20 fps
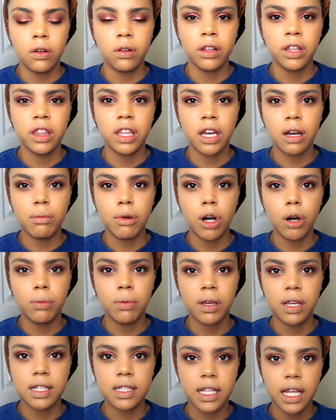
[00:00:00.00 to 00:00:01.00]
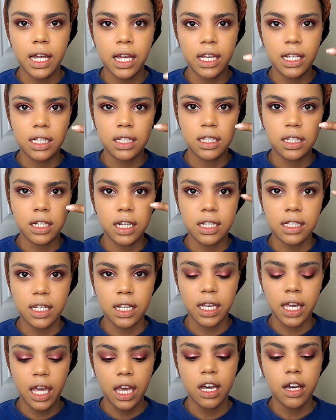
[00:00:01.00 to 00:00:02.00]
The only thing I'm hoping is that it
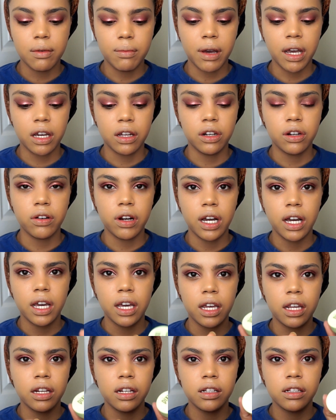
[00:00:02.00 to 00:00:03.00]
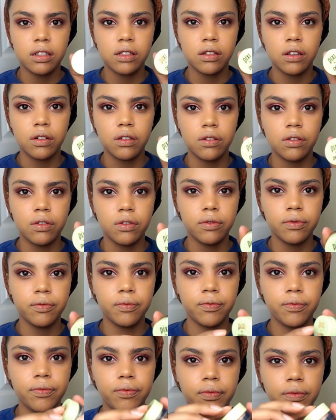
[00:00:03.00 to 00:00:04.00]
doesn't kick up my under eye. So
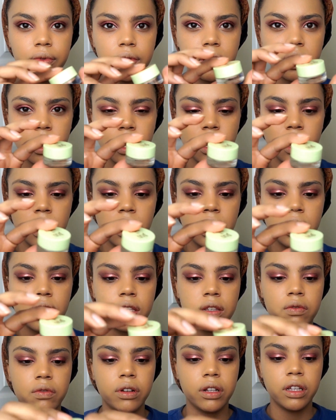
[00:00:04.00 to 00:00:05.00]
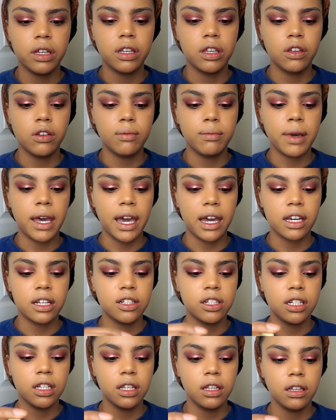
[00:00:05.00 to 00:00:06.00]
really cute
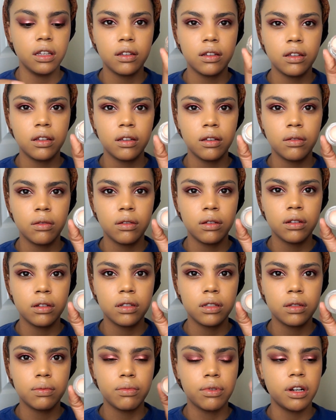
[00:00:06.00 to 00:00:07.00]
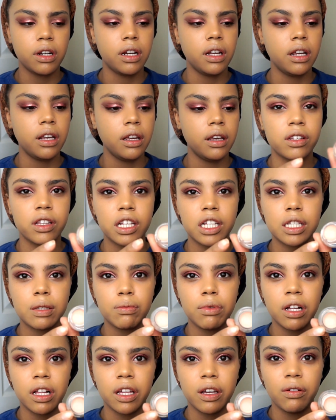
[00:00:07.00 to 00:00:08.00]
packaging. Pretty. Well, that's
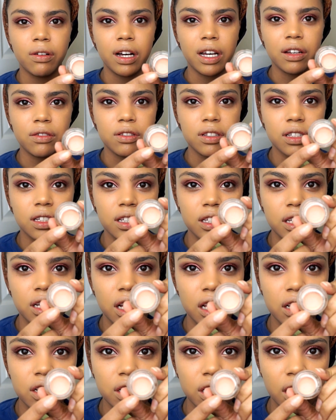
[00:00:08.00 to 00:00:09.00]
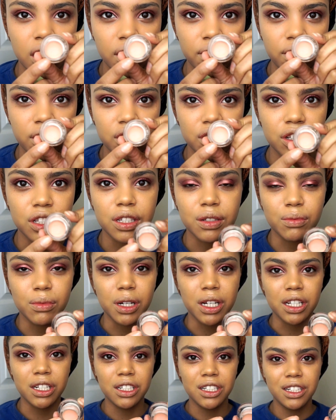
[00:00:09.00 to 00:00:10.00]
probably why it was $6 off. a
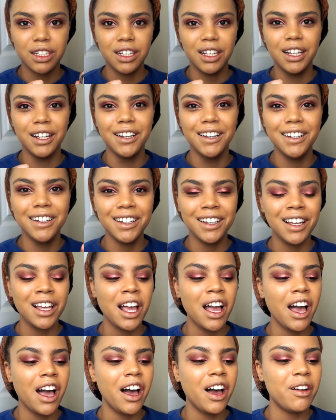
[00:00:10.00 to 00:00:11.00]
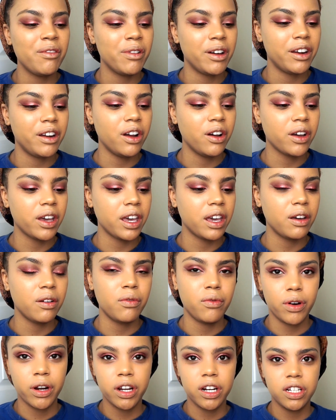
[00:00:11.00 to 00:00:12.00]
smudge. But okay,
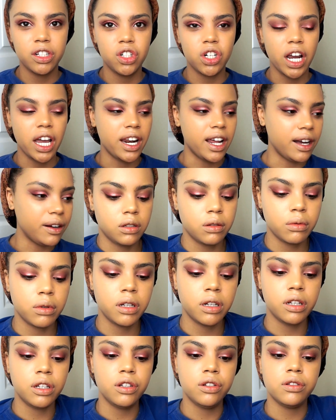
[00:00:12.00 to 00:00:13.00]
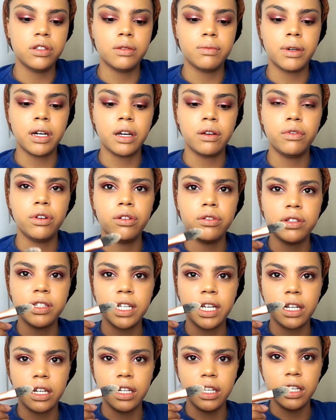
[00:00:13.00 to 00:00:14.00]
we're gonna try it I'm gonna use my Real
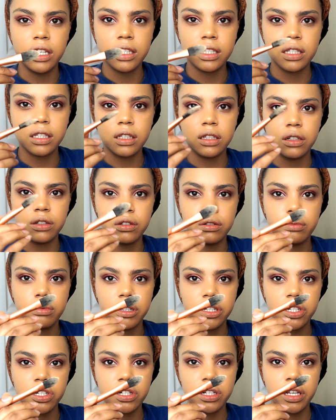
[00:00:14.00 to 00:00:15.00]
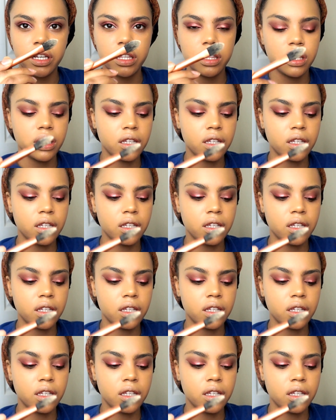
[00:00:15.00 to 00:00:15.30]
Techniques little brush like